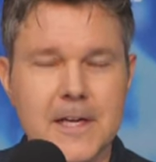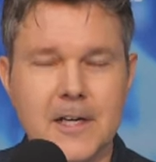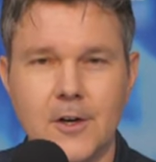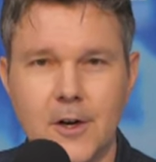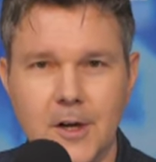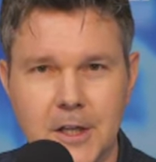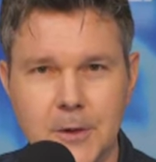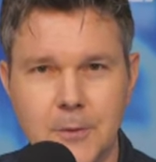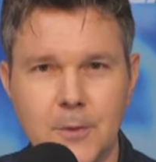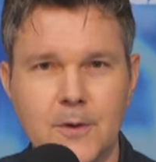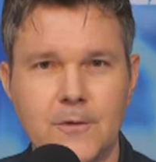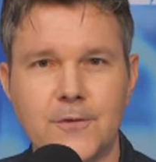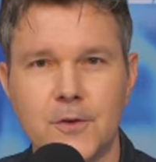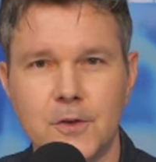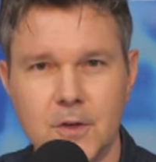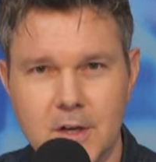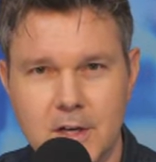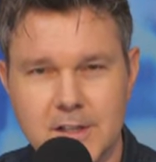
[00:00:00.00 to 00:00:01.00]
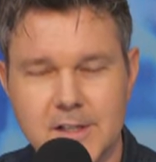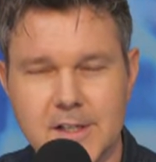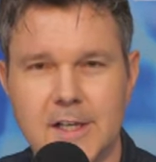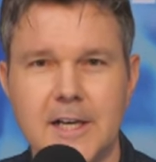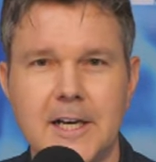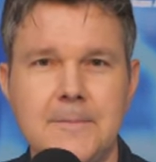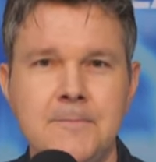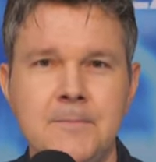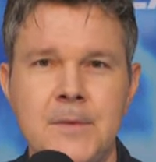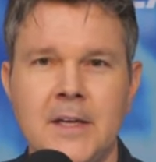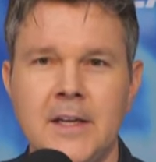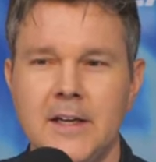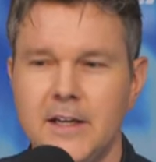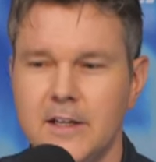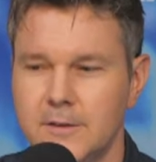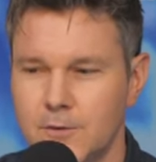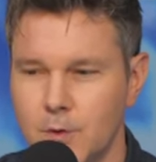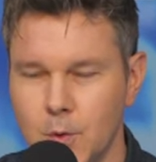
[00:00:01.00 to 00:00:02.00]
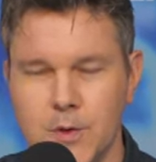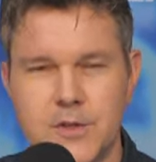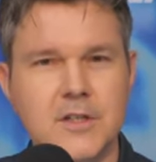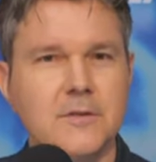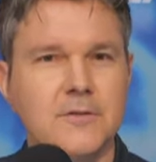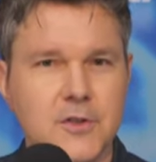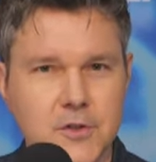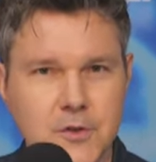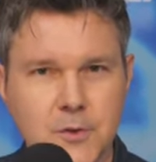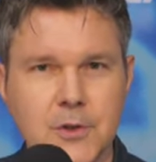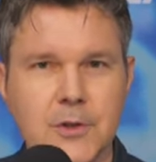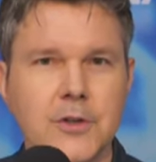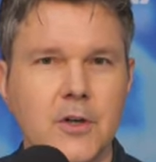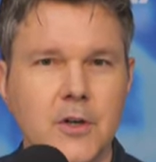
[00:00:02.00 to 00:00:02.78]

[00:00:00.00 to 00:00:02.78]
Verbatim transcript: in Hollywood for a long time, and of course every studio